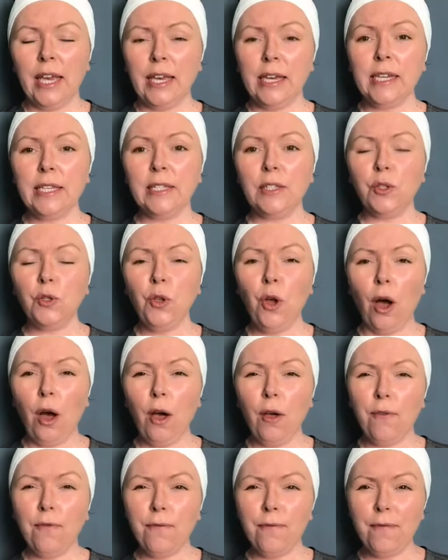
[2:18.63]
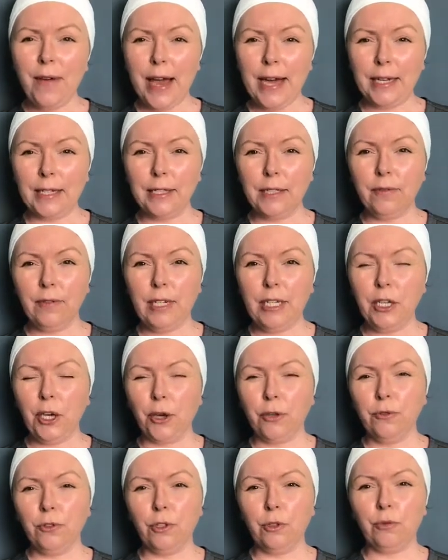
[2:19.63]
it's not effectively
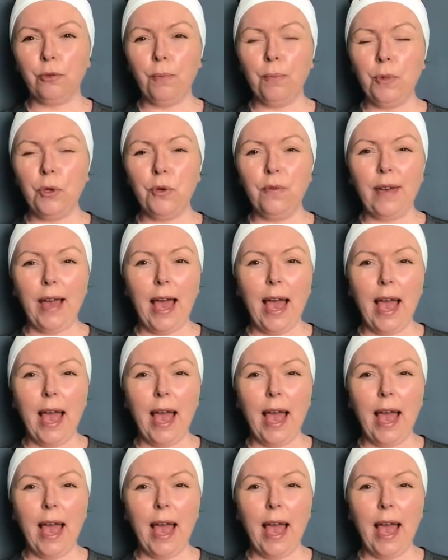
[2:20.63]
going to remove